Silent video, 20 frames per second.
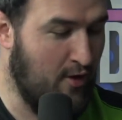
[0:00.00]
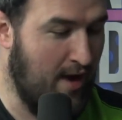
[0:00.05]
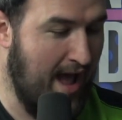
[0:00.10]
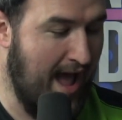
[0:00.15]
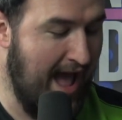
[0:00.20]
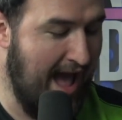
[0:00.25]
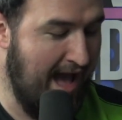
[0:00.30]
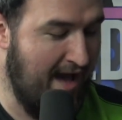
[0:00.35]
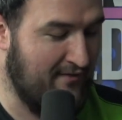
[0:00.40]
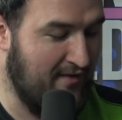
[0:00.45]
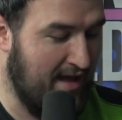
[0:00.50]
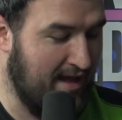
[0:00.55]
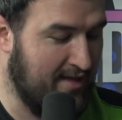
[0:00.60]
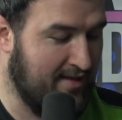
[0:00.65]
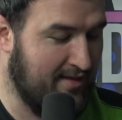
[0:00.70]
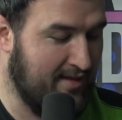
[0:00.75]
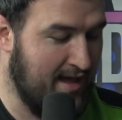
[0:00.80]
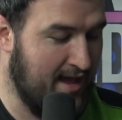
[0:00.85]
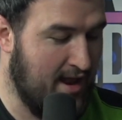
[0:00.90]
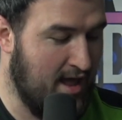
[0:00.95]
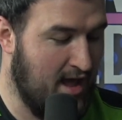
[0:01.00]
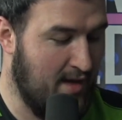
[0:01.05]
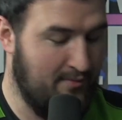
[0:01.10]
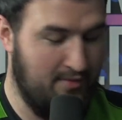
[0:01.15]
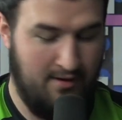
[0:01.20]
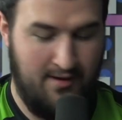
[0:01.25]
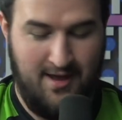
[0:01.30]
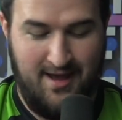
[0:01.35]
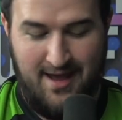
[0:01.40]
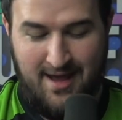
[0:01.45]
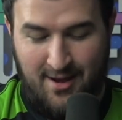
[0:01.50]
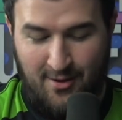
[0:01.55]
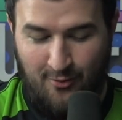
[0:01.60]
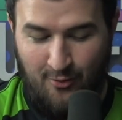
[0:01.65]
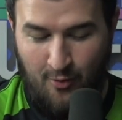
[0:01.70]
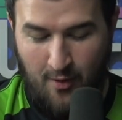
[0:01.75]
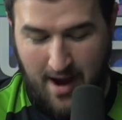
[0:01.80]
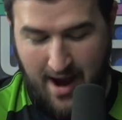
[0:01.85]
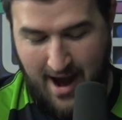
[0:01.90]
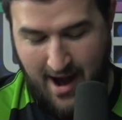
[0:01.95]
have a setup
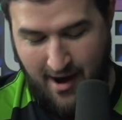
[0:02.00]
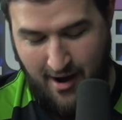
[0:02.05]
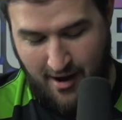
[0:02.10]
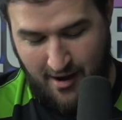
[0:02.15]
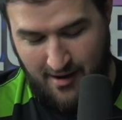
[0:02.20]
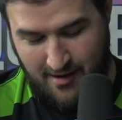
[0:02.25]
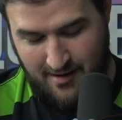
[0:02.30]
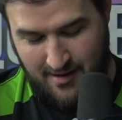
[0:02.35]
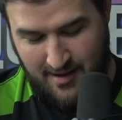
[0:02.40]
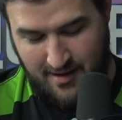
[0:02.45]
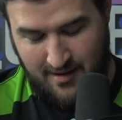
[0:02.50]
where